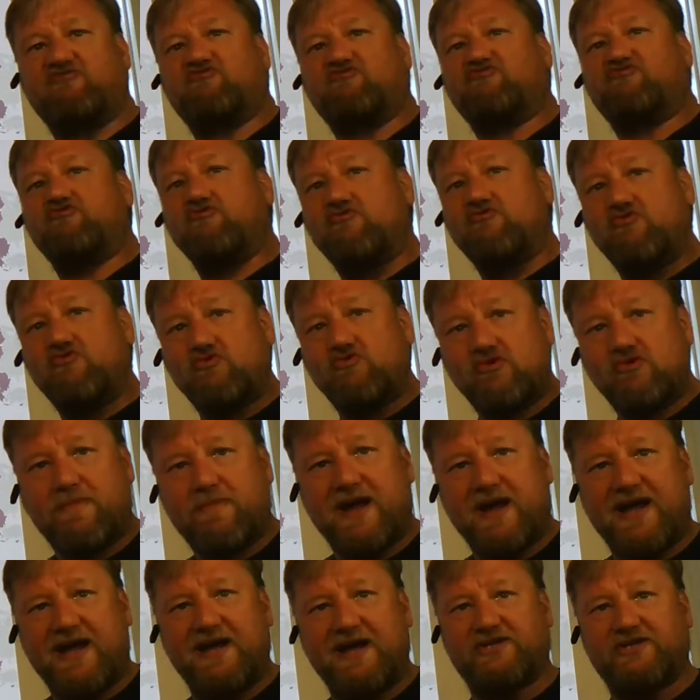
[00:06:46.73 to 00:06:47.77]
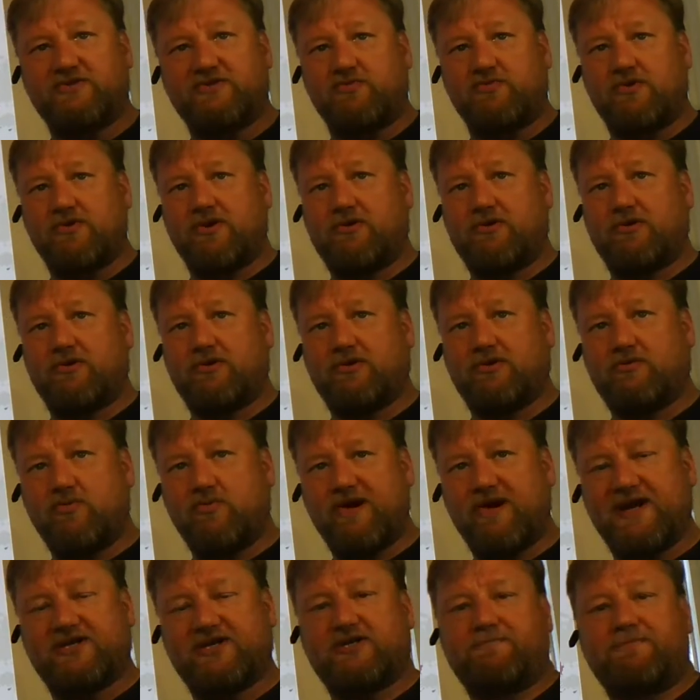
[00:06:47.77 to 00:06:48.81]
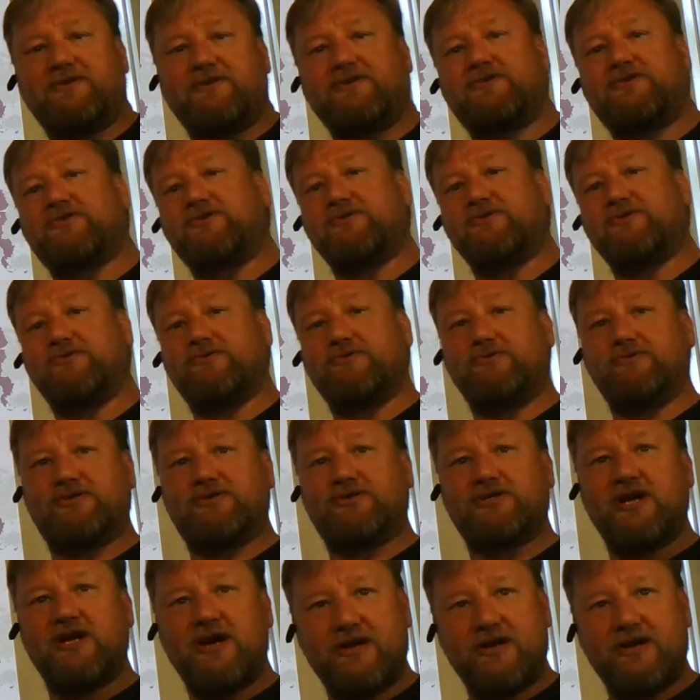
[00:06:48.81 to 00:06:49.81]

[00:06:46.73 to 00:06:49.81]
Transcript: rule-based world which pursues